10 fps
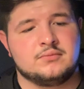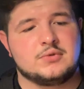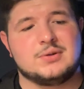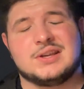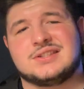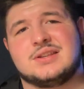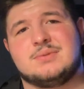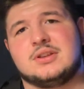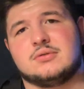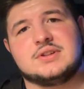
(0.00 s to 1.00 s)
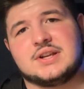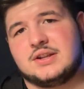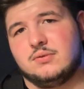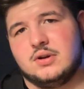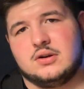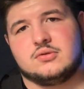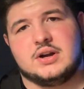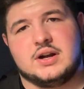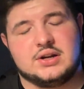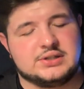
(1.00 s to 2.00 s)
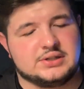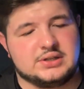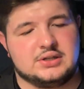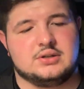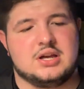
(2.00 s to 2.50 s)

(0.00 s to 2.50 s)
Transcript: you can get CP3s anywhere, quite honestly.